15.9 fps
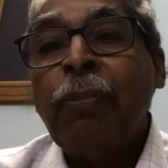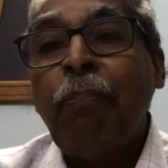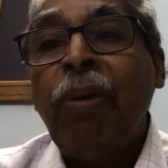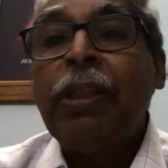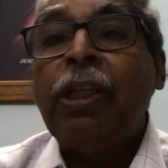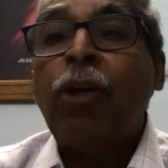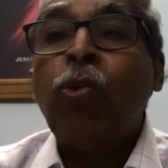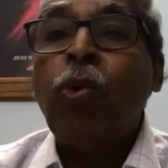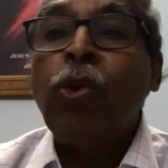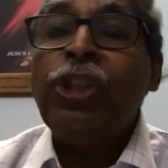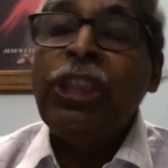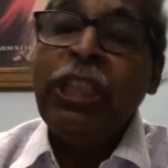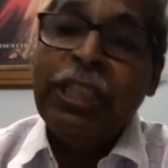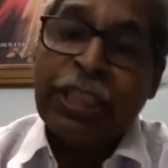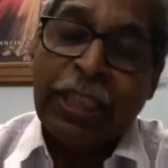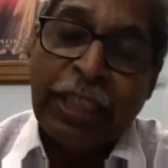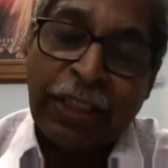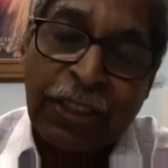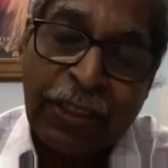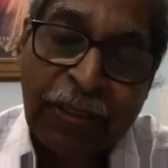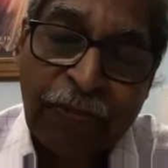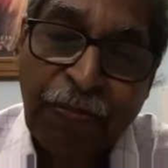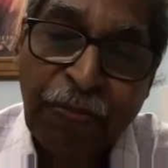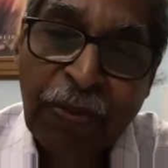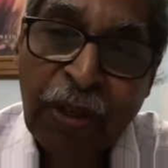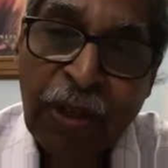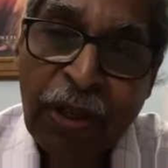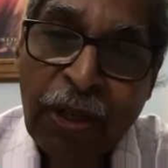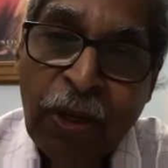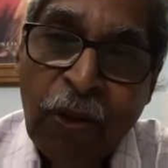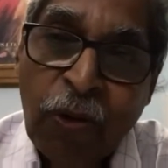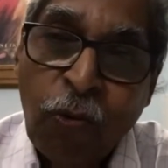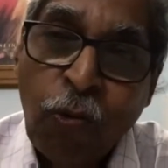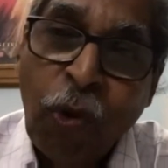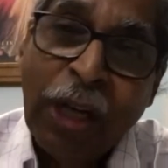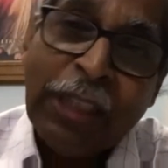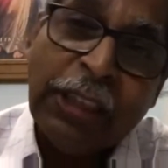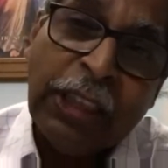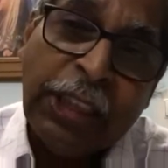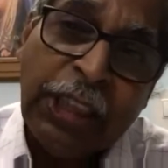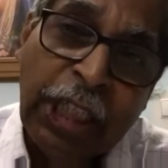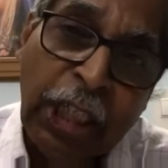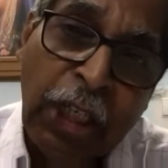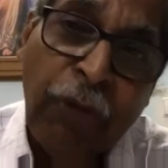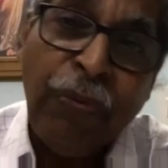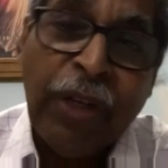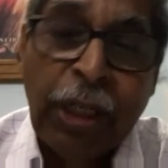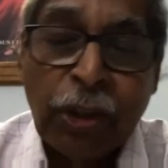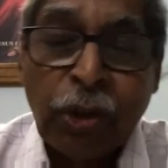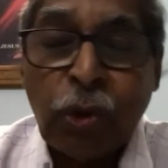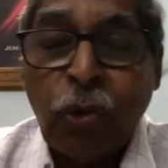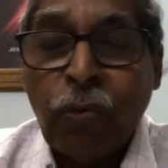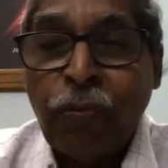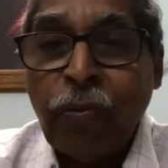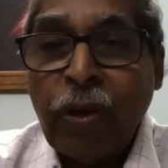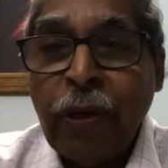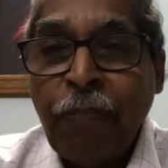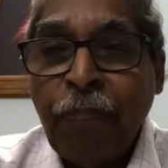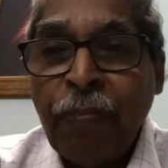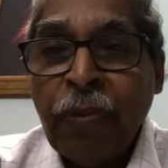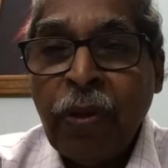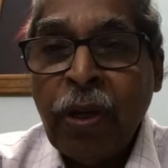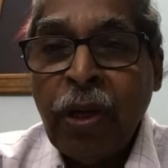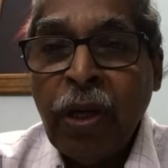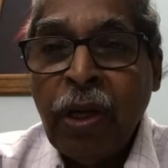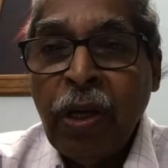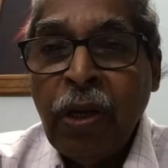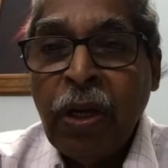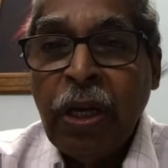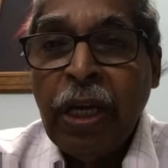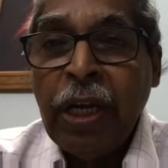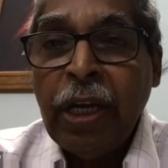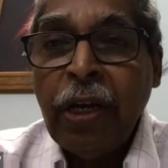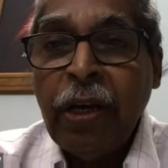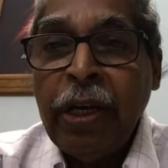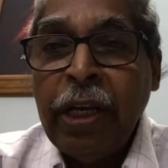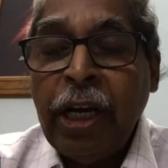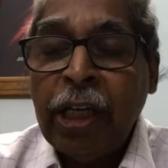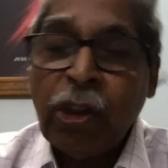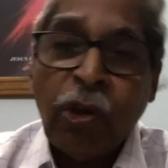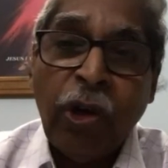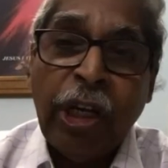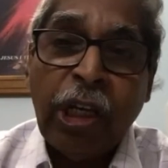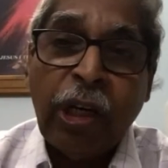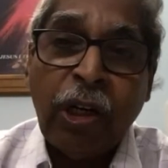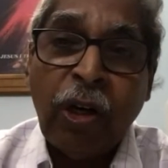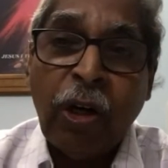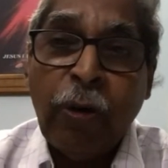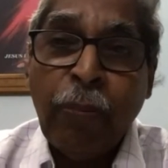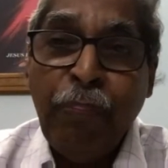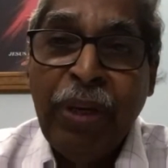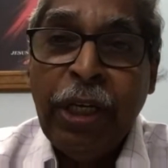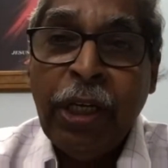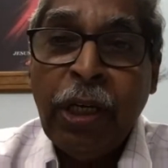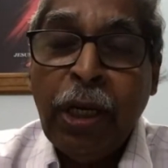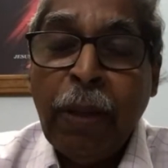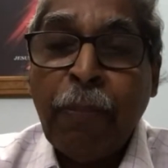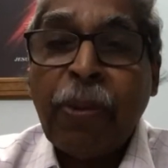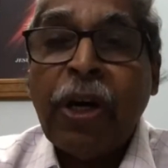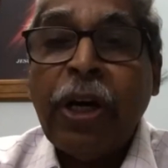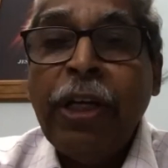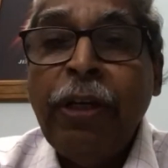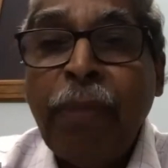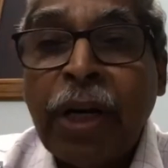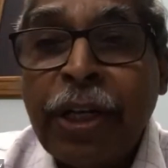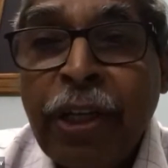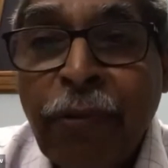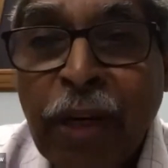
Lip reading: But the question is this: what is the significance of an electronic record being primary